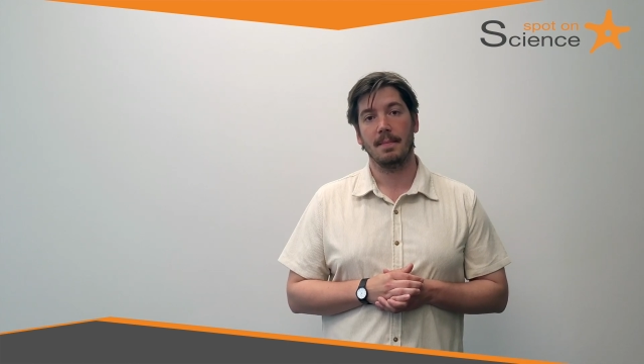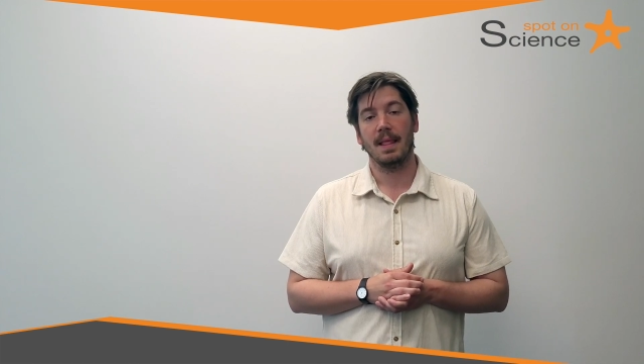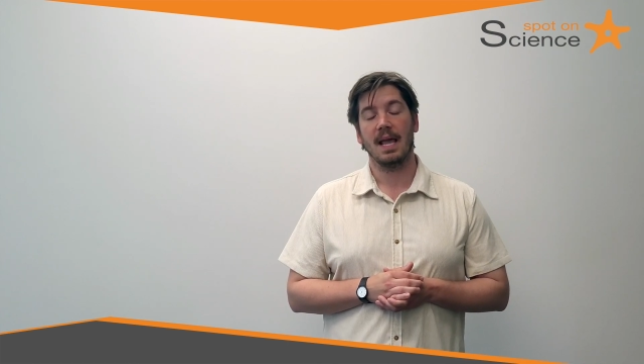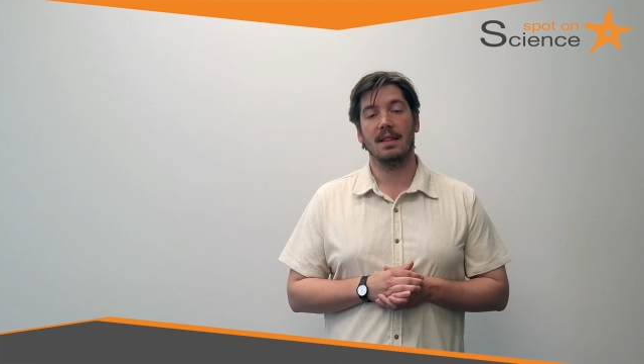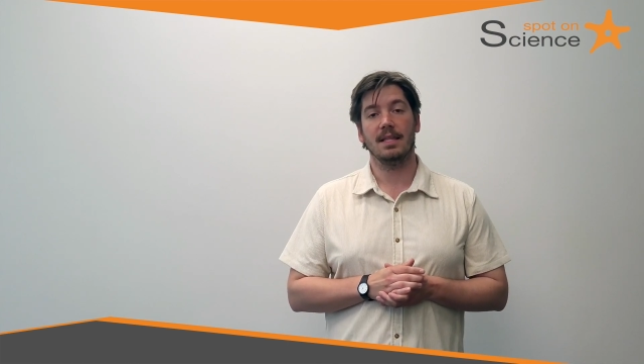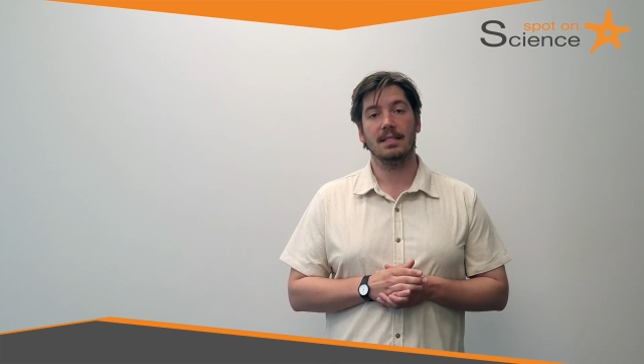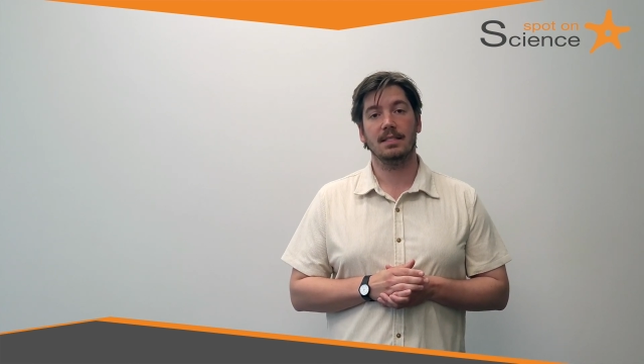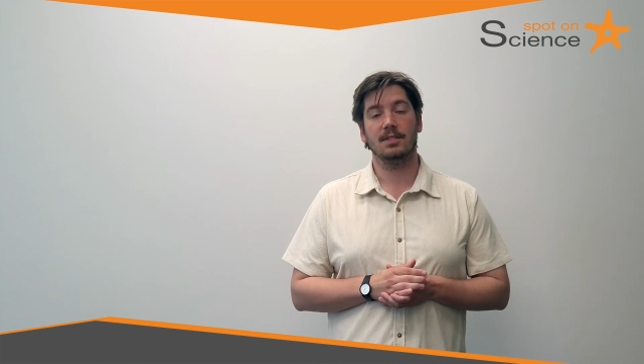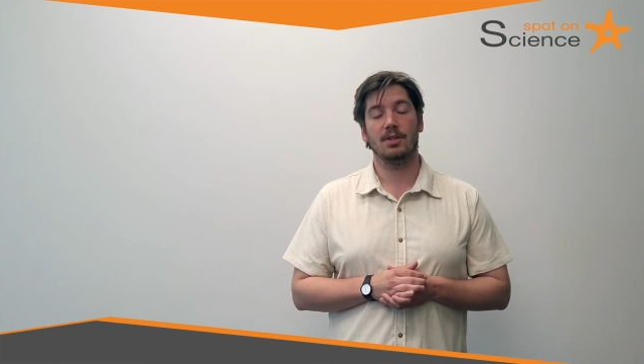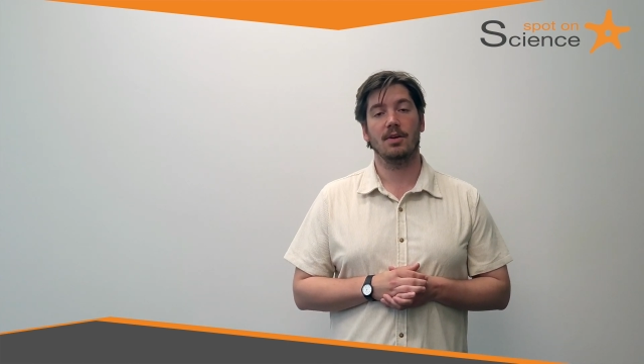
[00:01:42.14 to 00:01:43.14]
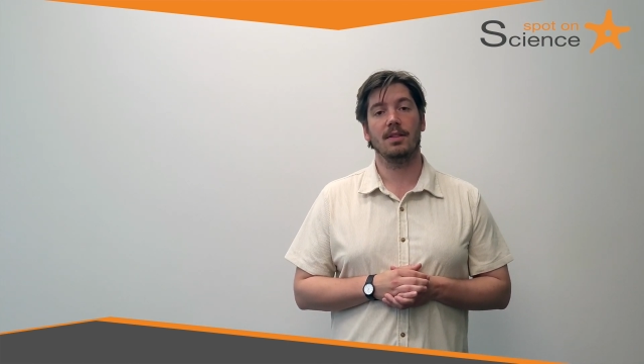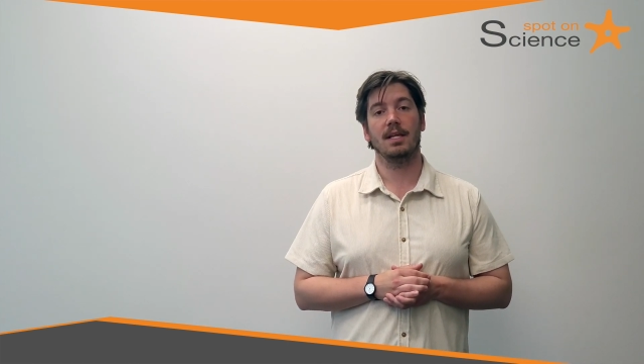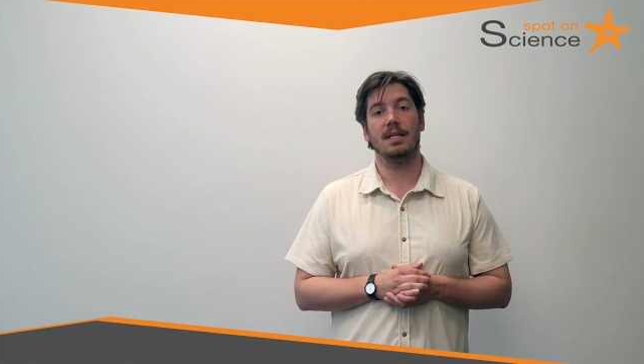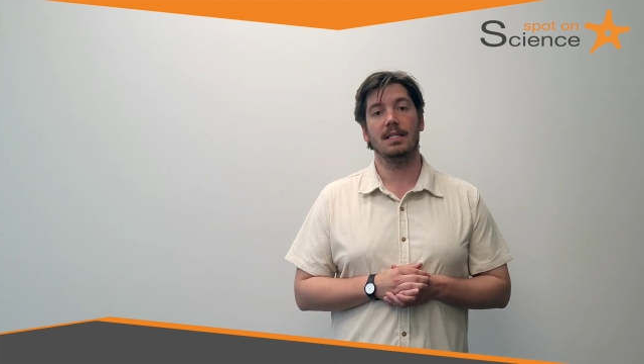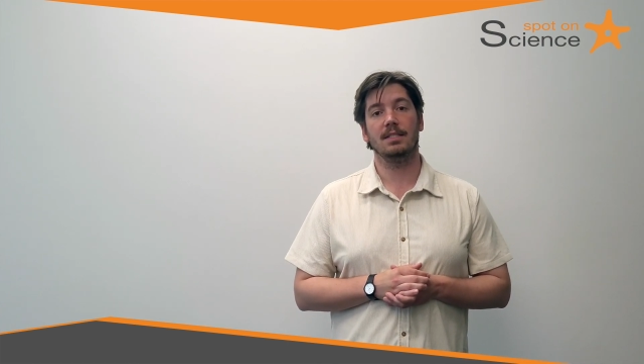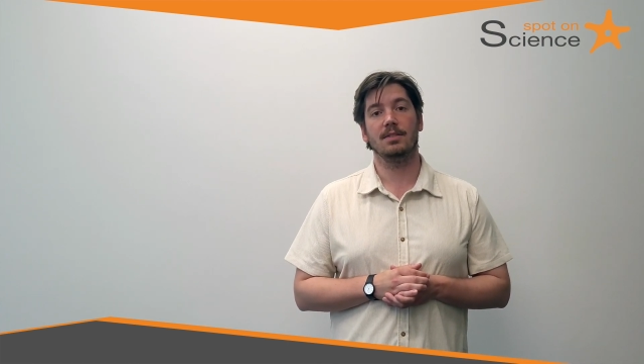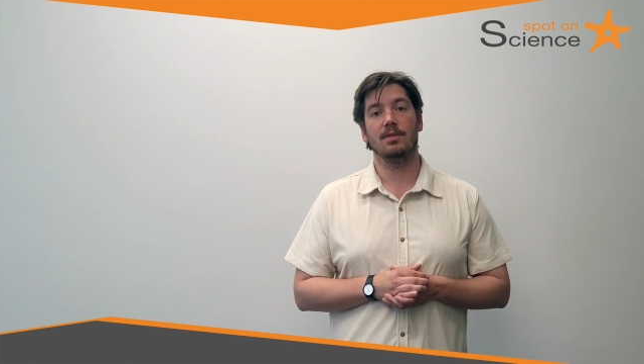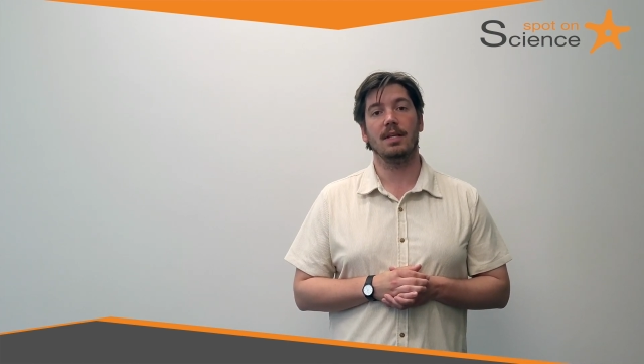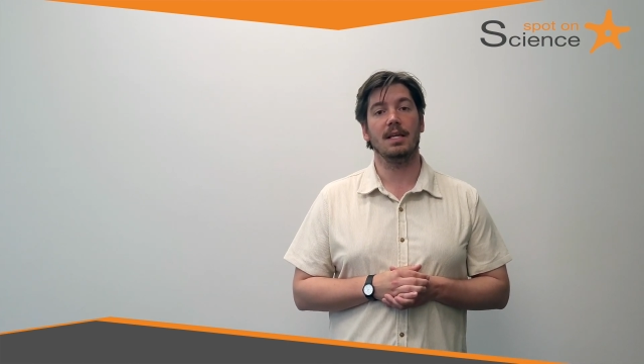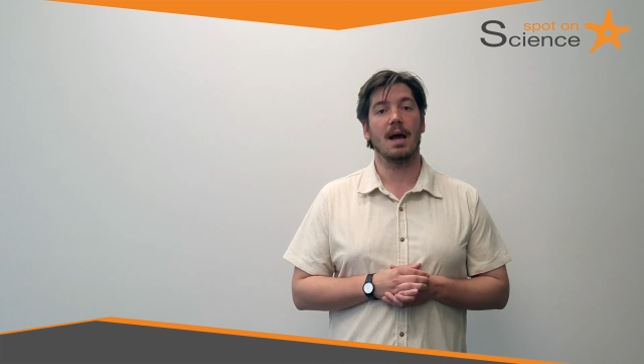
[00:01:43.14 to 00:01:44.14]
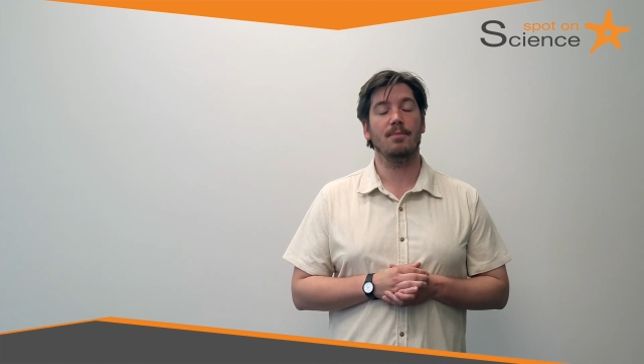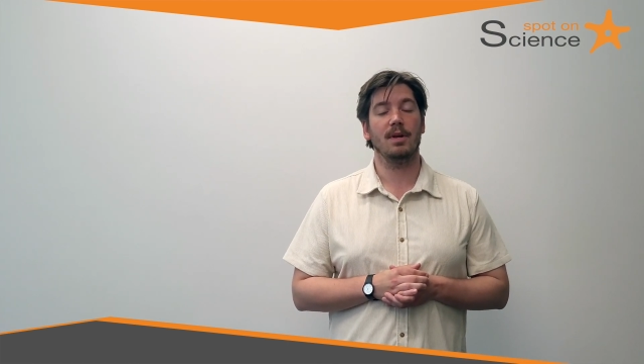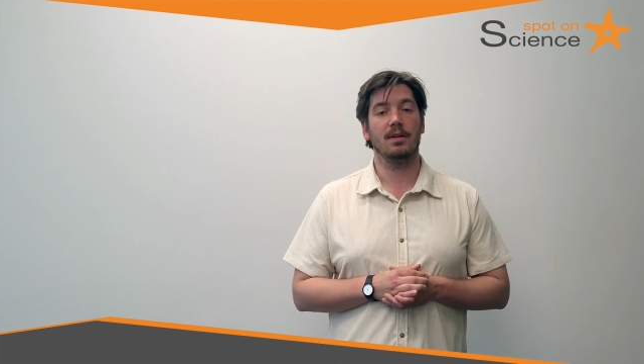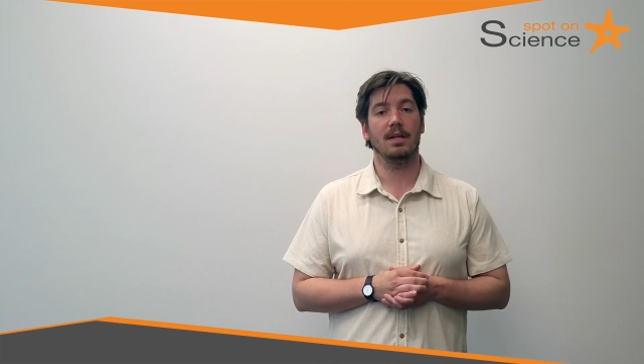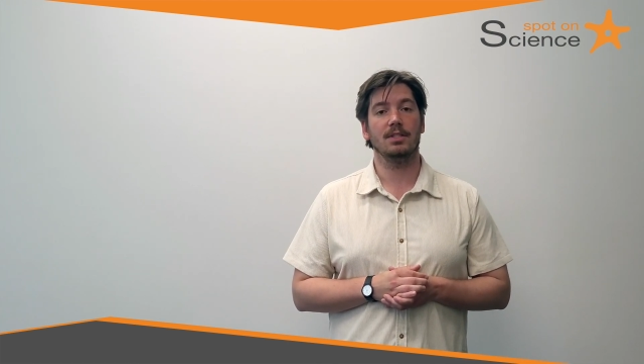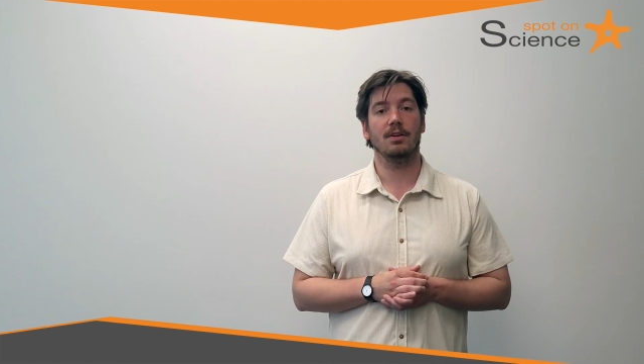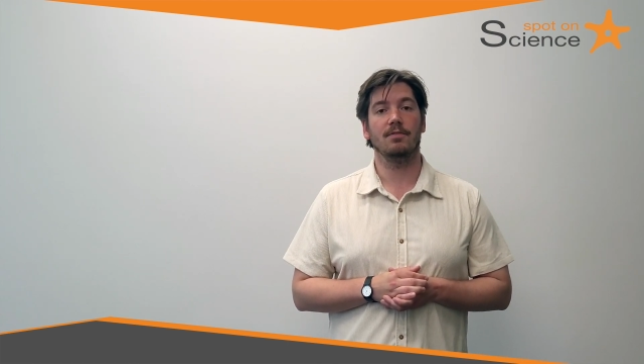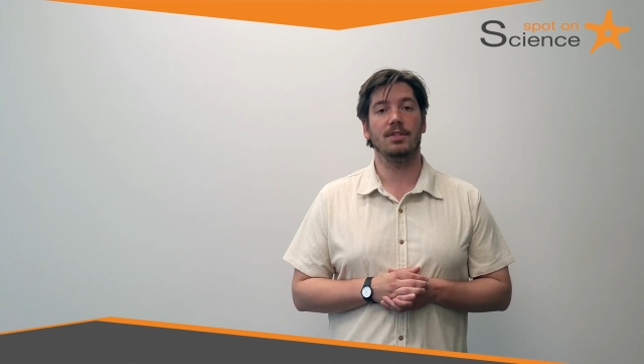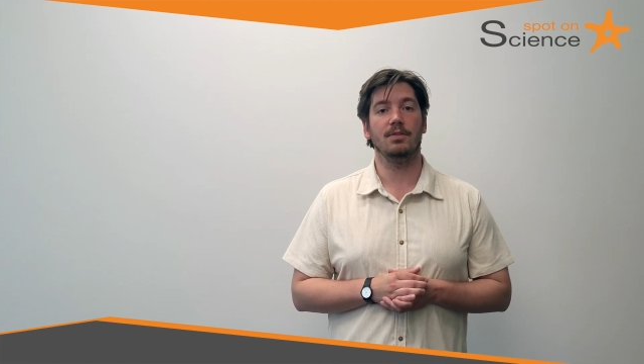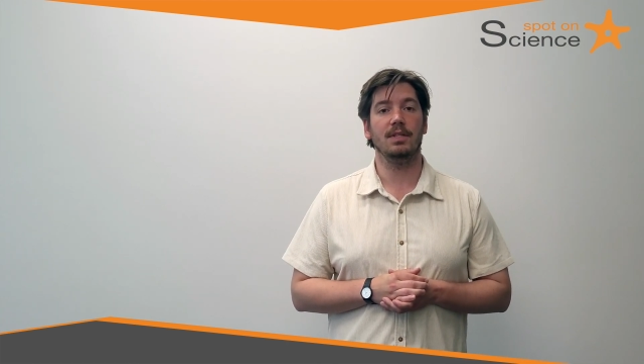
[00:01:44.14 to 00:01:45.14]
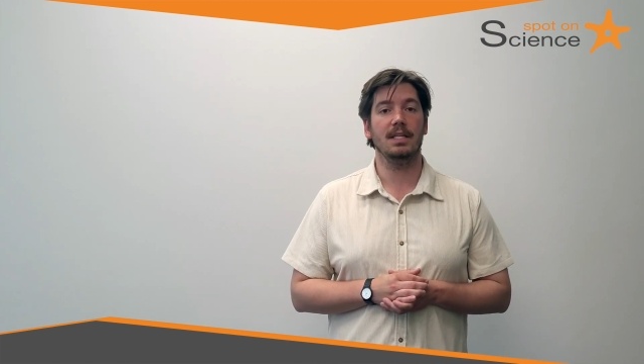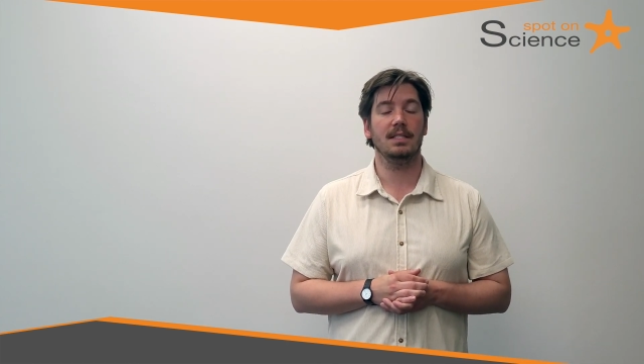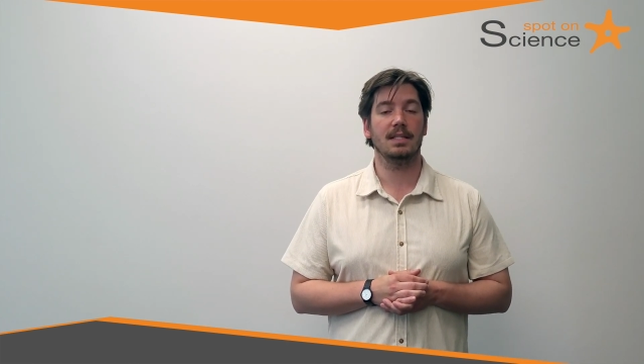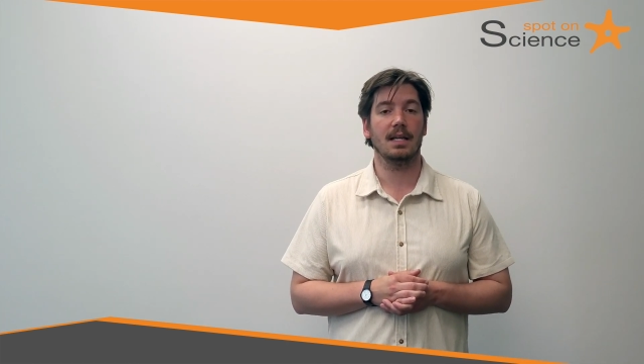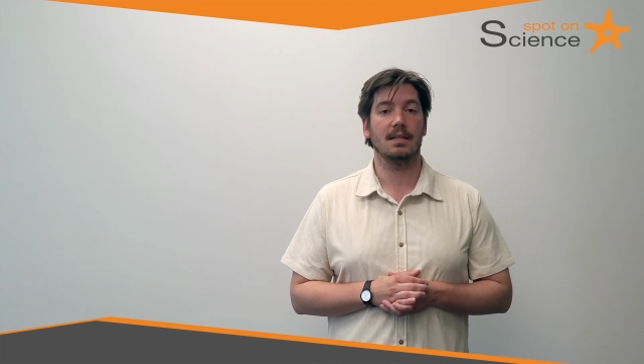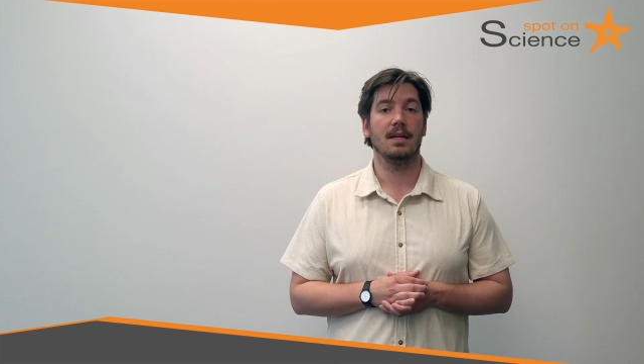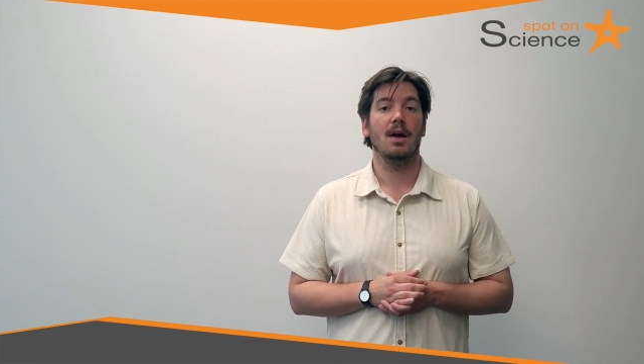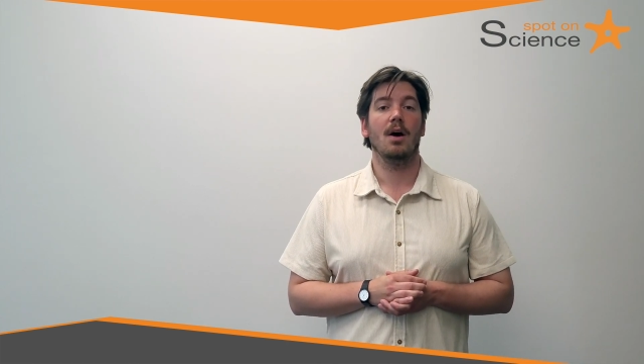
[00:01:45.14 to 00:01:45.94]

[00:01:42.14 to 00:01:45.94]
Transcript: And this in turn then leads to the upregulation of a unique set